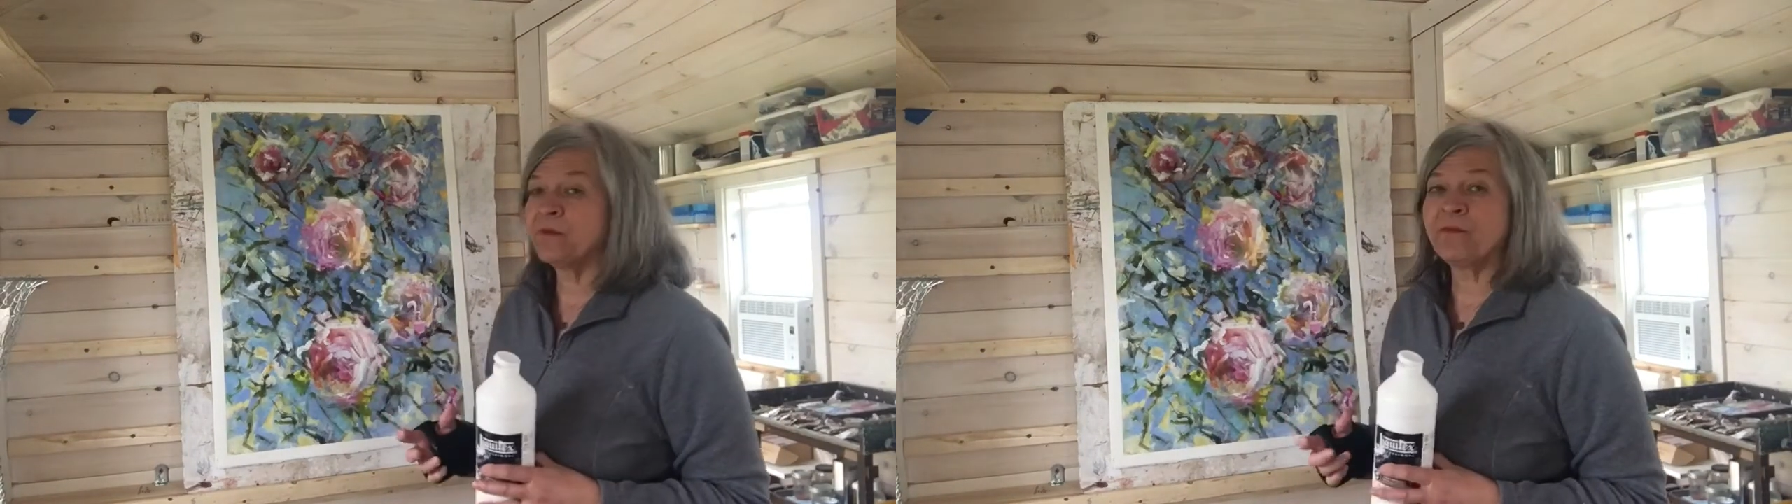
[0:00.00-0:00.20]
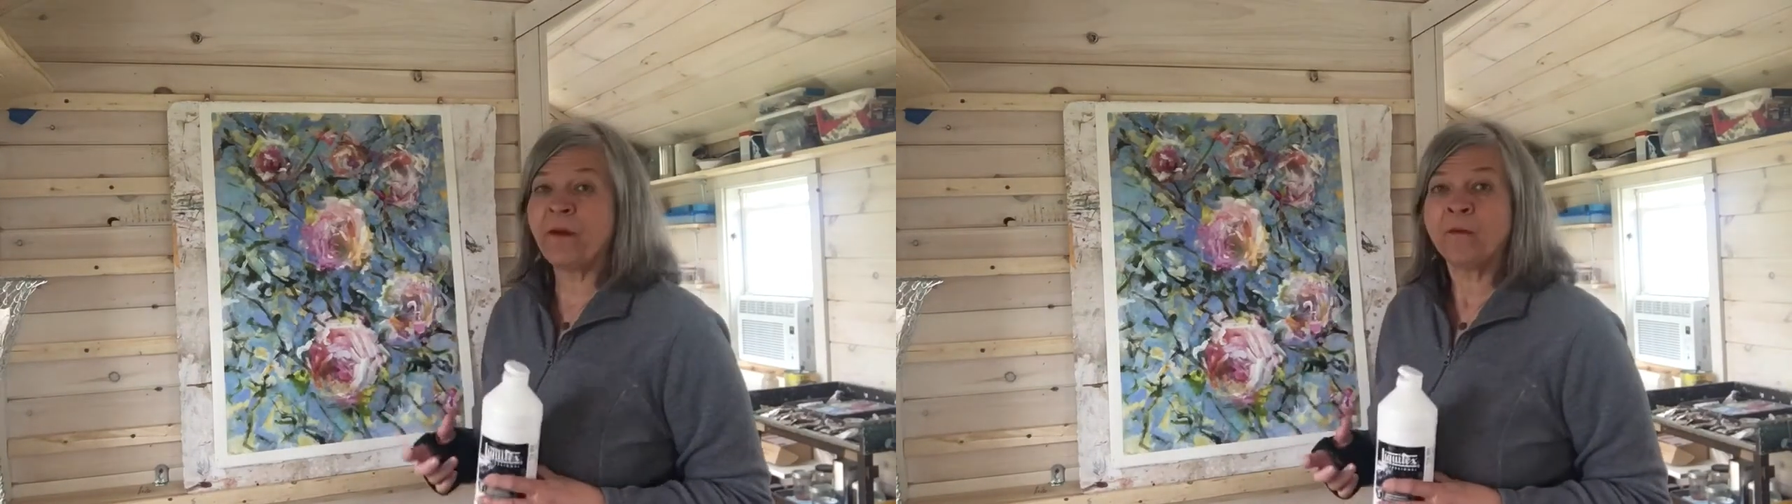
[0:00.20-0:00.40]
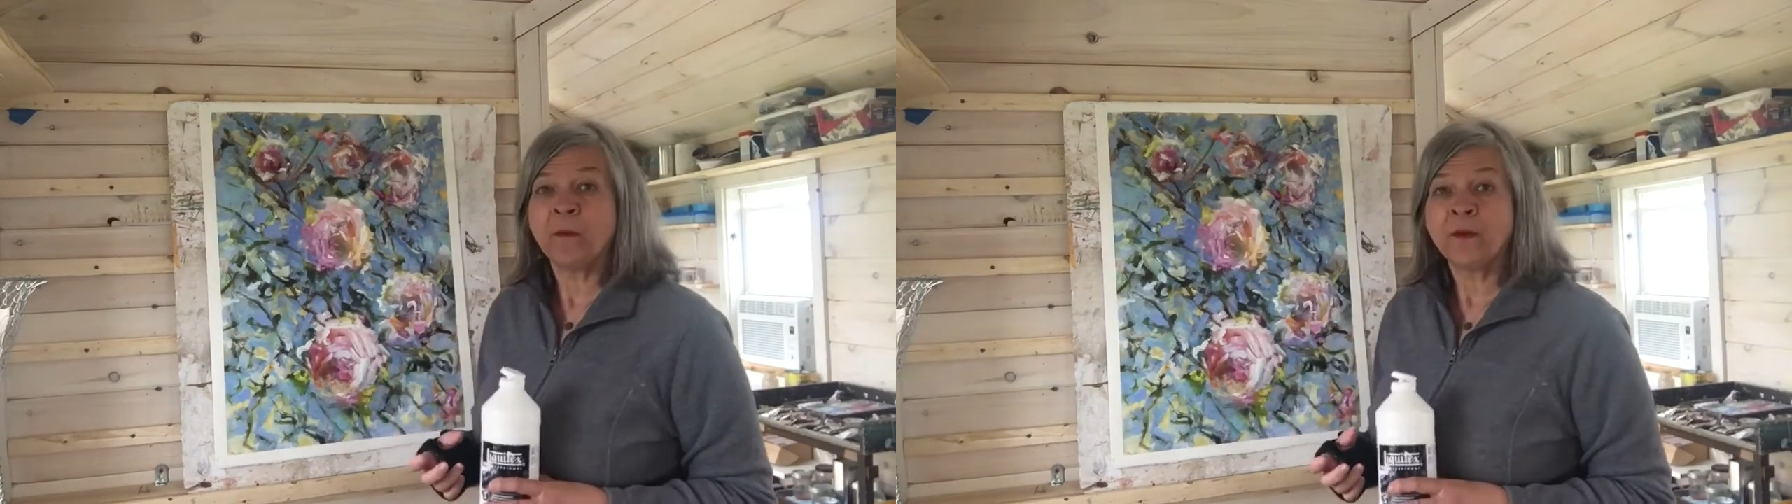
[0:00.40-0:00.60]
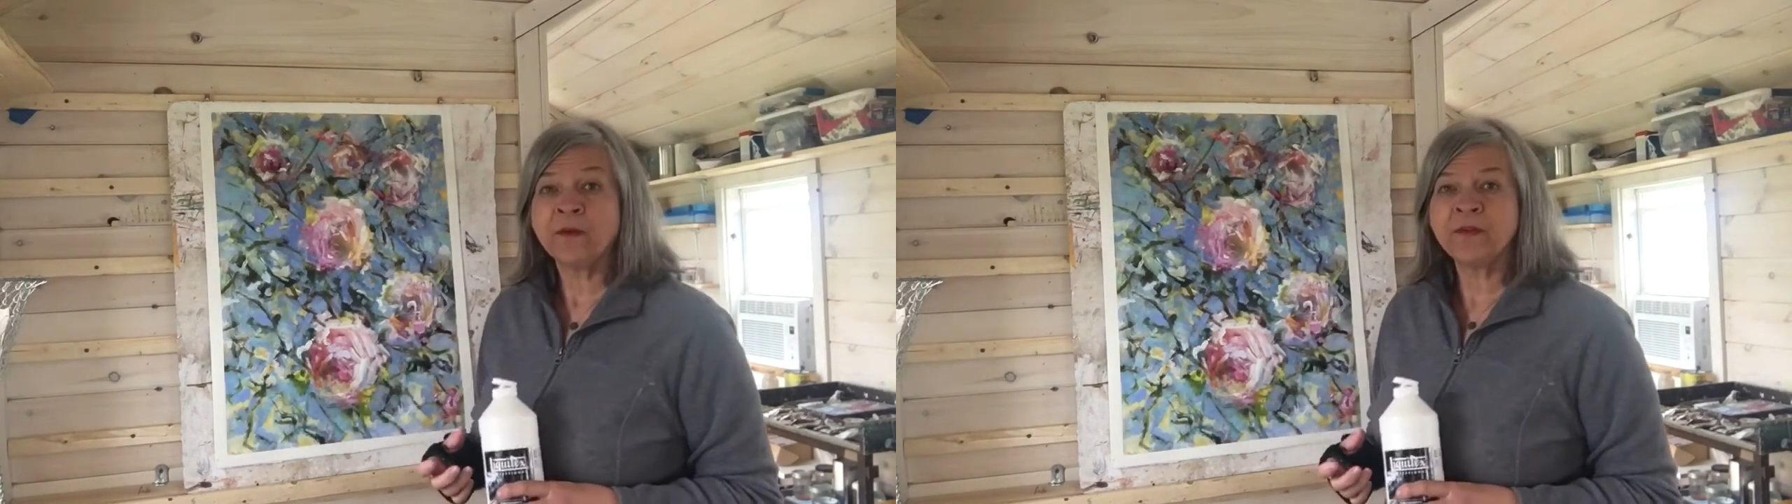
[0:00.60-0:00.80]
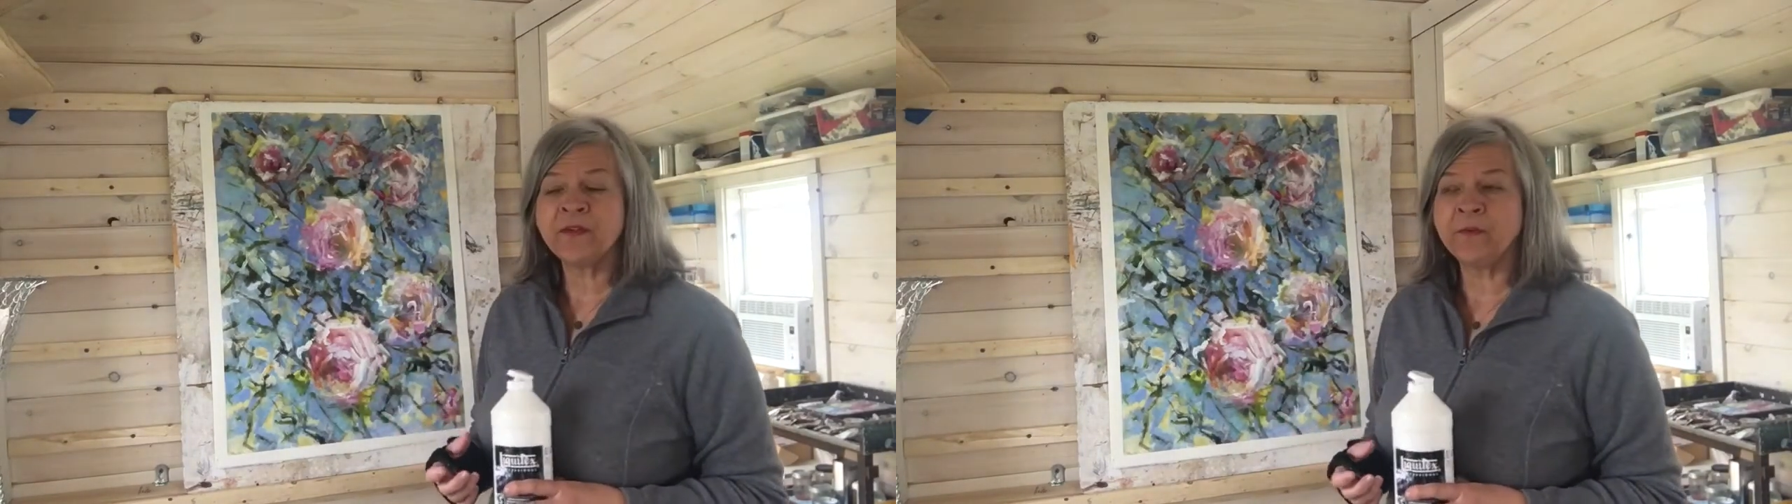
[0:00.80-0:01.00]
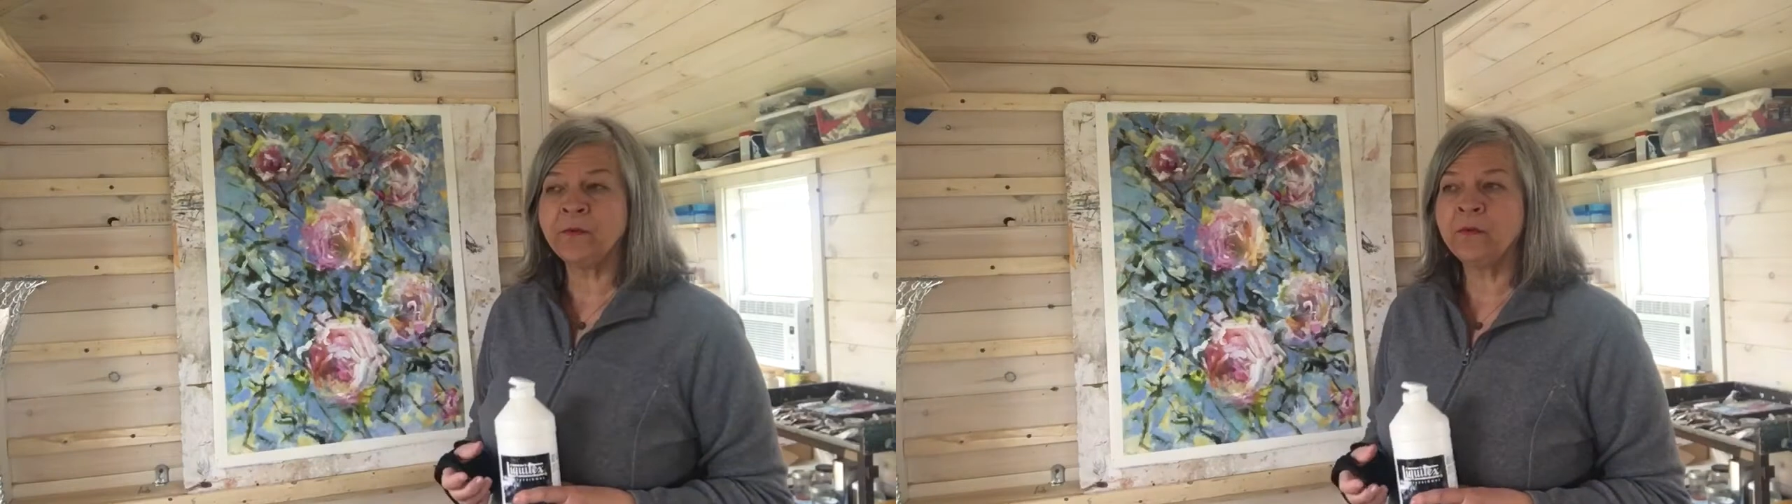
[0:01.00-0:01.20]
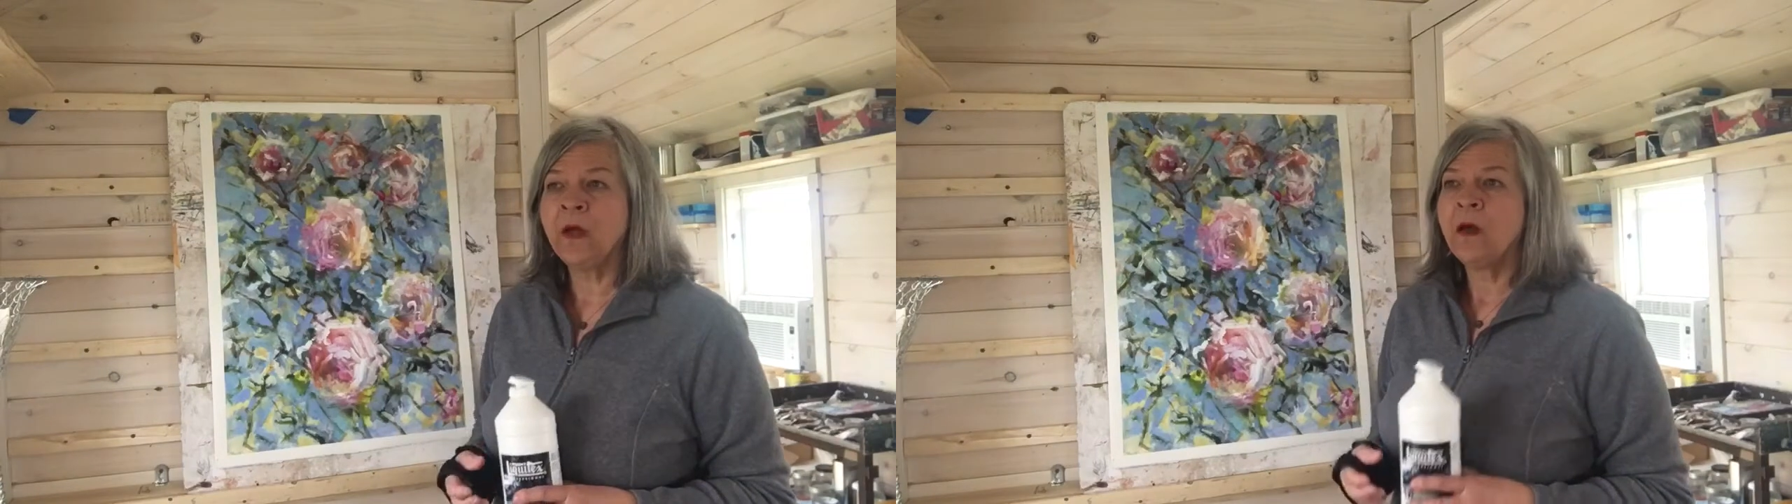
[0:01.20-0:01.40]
vulnerable to